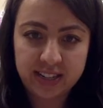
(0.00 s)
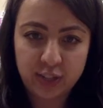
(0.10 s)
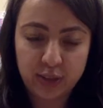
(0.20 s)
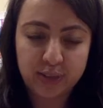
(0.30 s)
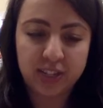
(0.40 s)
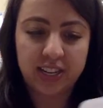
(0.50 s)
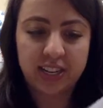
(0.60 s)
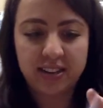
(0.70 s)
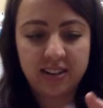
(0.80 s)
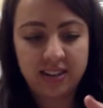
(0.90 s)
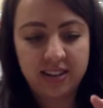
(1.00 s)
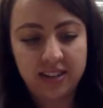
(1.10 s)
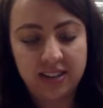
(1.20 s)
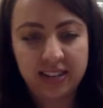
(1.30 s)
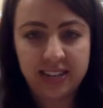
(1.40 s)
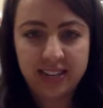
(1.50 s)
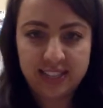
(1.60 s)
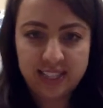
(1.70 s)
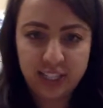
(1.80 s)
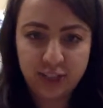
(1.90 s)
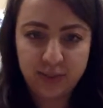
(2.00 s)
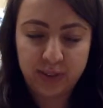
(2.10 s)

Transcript: description, teacher